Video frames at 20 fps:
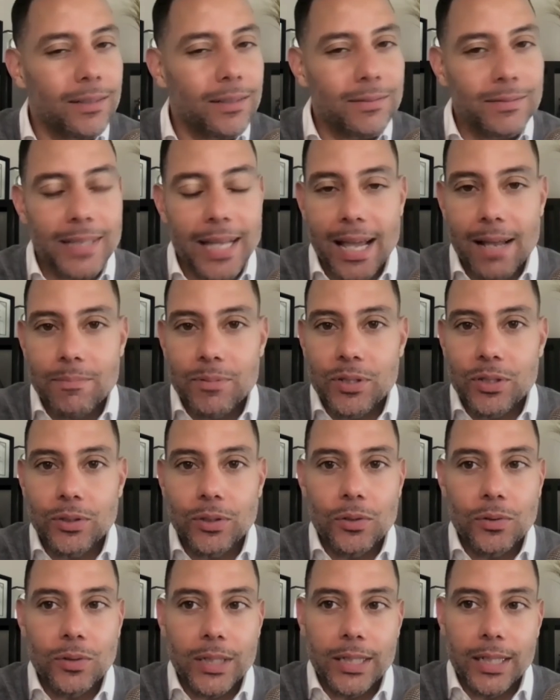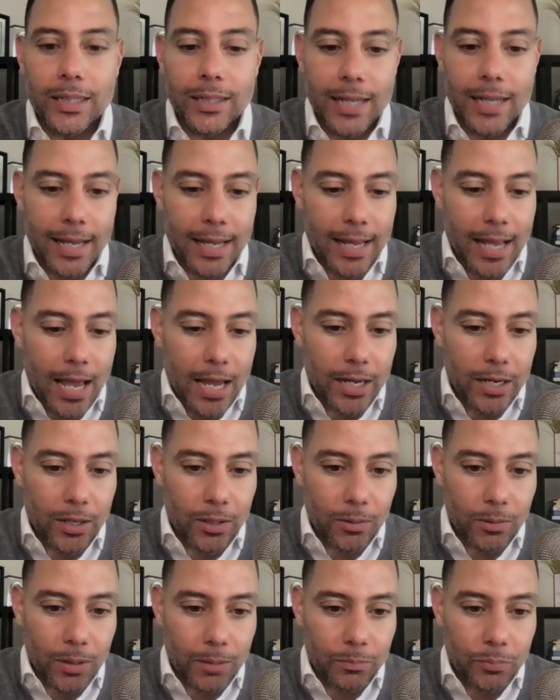No, absolutely. And, you
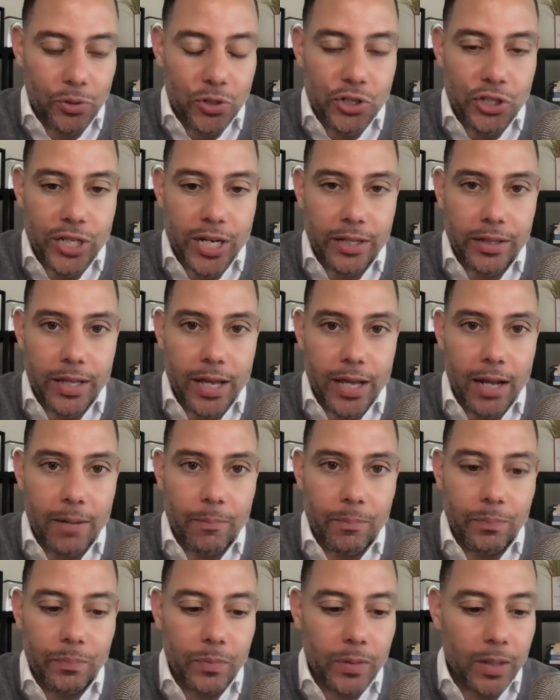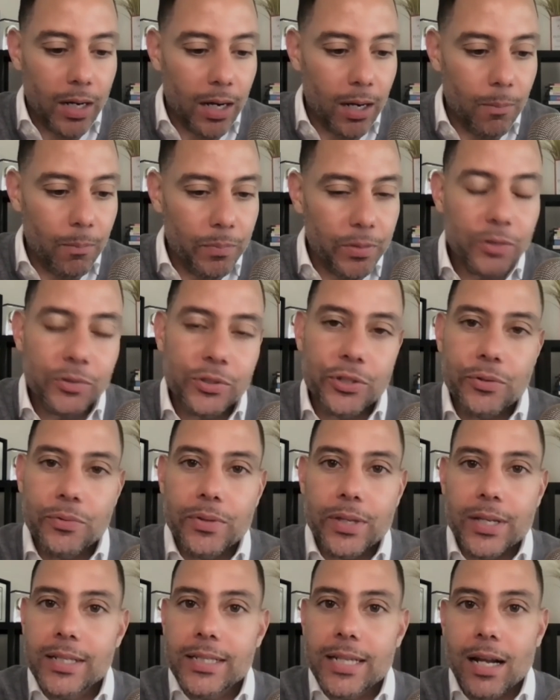know, I appreciate that. There are two
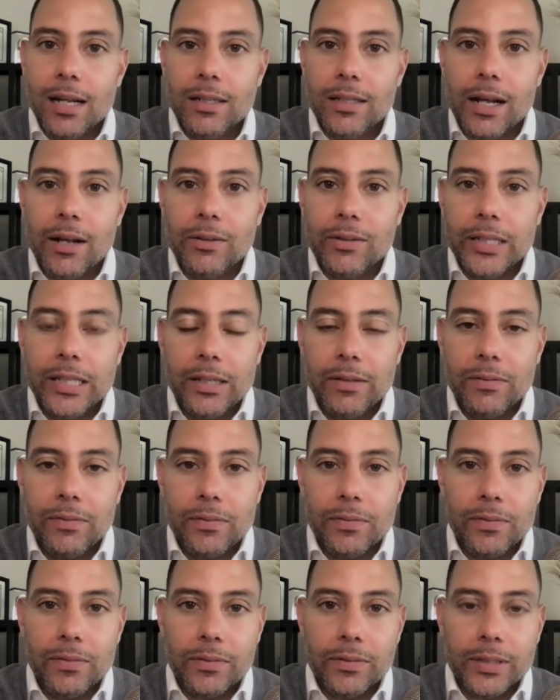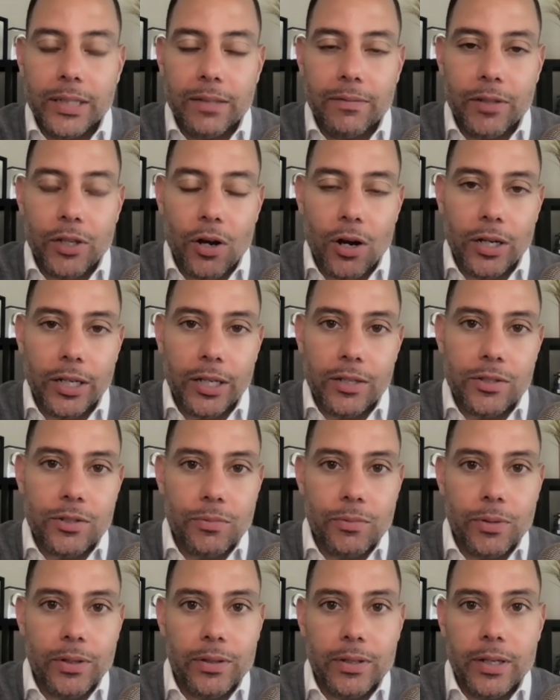things I'll leave the
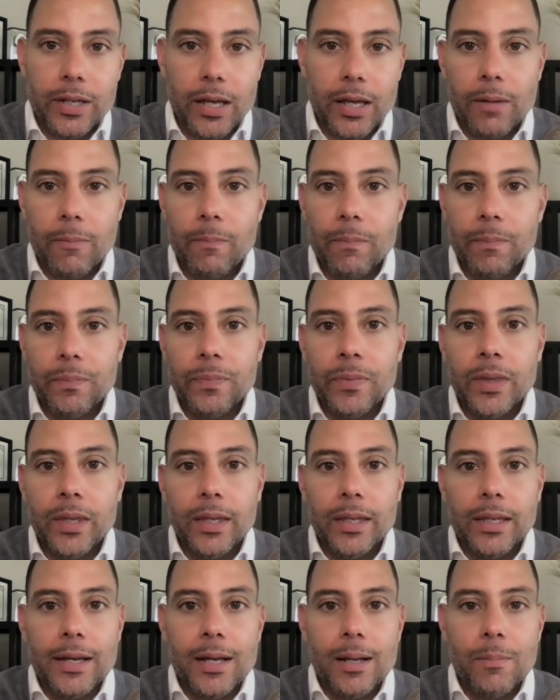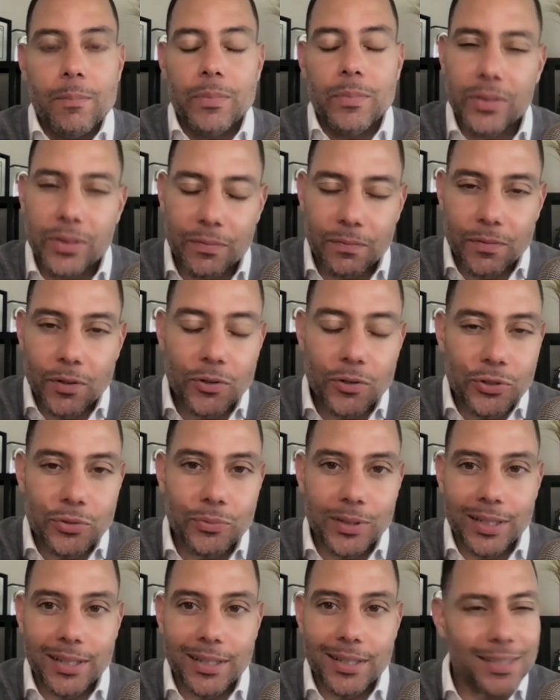audience with today. The first
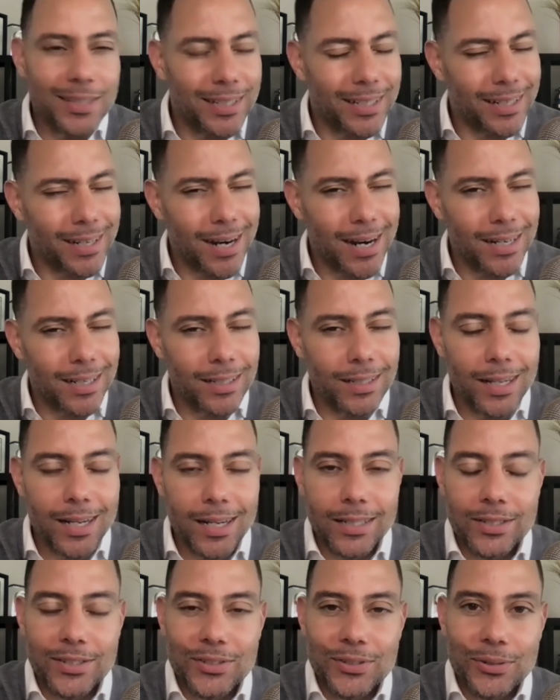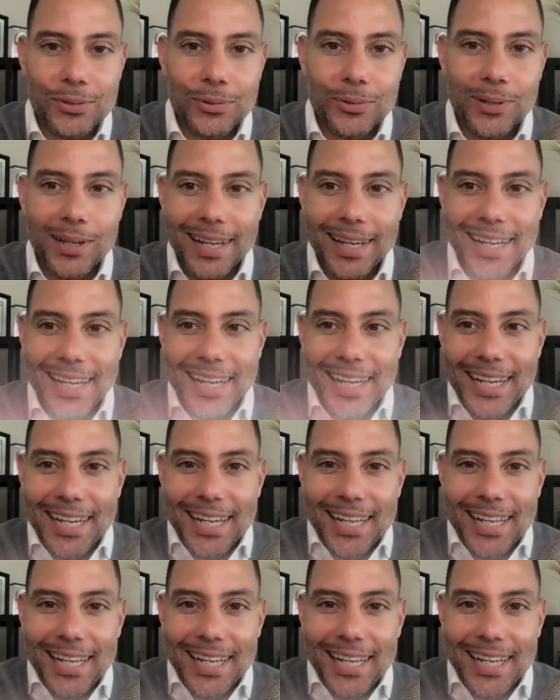one is, and it kind of aligns to